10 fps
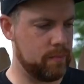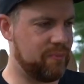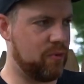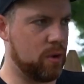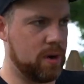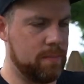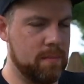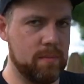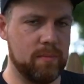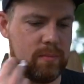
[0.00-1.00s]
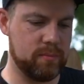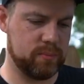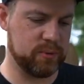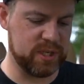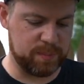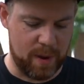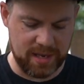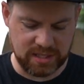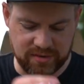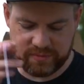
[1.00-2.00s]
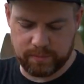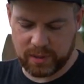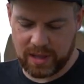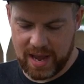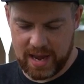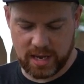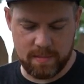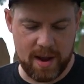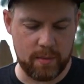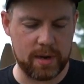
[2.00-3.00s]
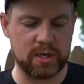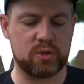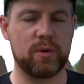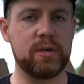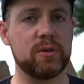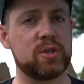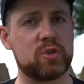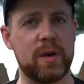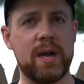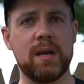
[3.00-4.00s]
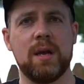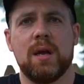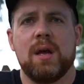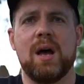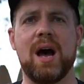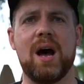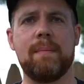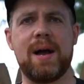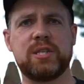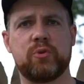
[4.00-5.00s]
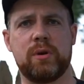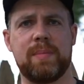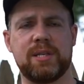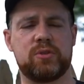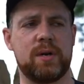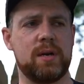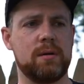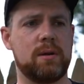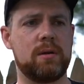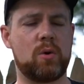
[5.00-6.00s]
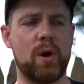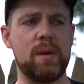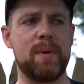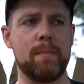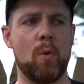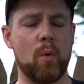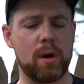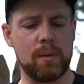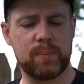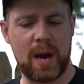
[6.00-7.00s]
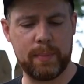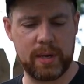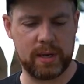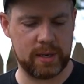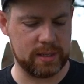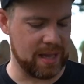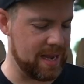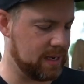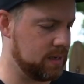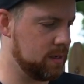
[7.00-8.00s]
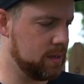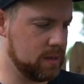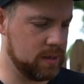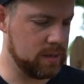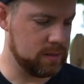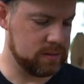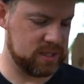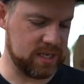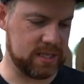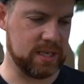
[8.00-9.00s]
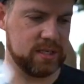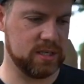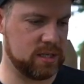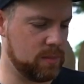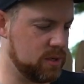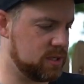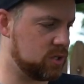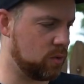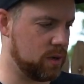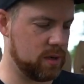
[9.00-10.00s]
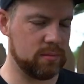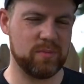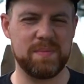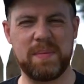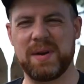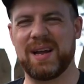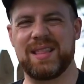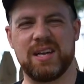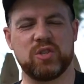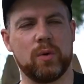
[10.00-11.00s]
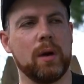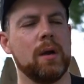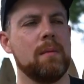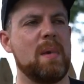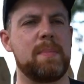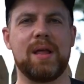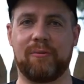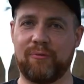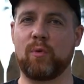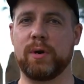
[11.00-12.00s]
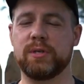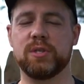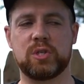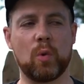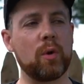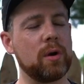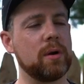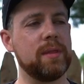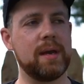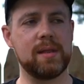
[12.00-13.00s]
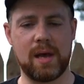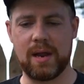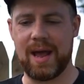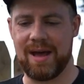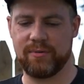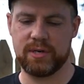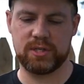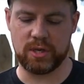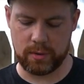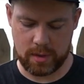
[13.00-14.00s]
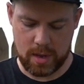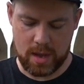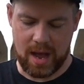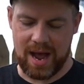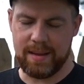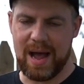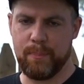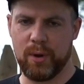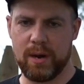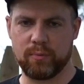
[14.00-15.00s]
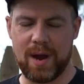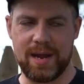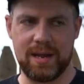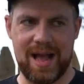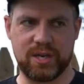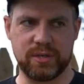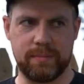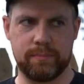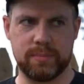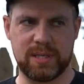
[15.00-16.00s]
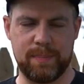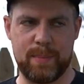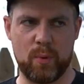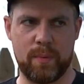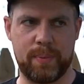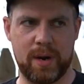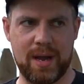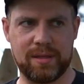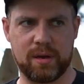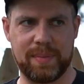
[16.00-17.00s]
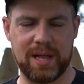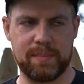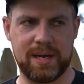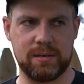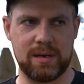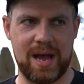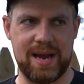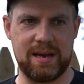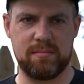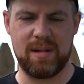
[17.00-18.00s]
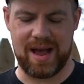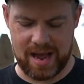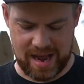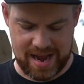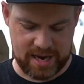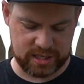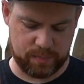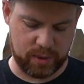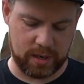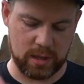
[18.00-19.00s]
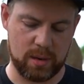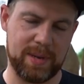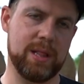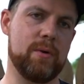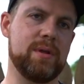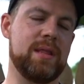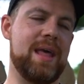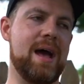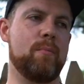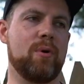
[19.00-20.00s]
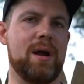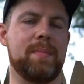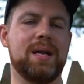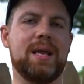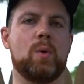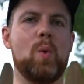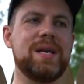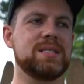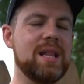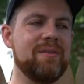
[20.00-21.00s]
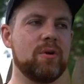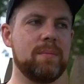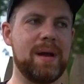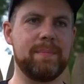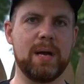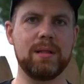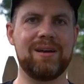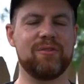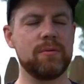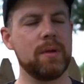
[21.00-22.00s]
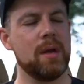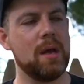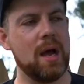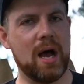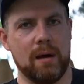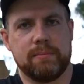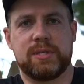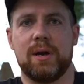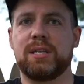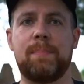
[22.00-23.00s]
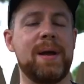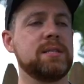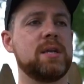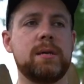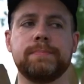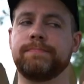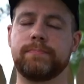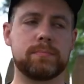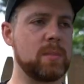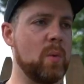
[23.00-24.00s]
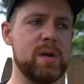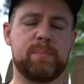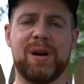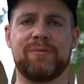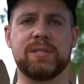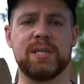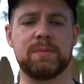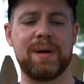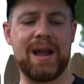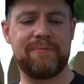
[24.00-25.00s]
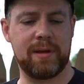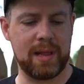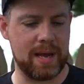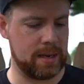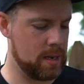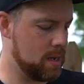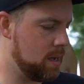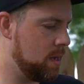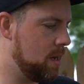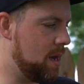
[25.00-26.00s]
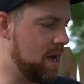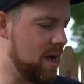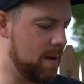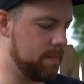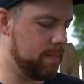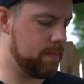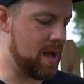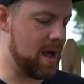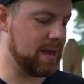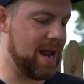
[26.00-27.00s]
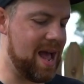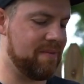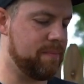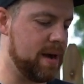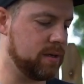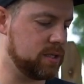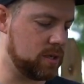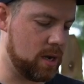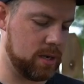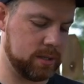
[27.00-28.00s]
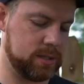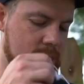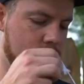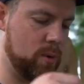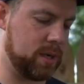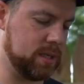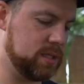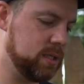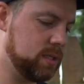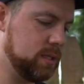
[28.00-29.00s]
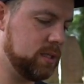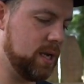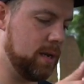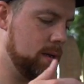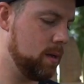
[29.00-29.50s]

For responsive play, you might want to shorten your string. I shorten my string quite a bit more, probably a good like 6 inches almost shorter. Well, maybe not that short. Maybe like 4 inches shorter than on average. So I put it right. Actually, some people will put it at their belly button height. I actually put it a little bit lower than that, more at my like waist level, my belt level. So it depends on what your preference is, but I feel like I'm going to have better stalls and more consistency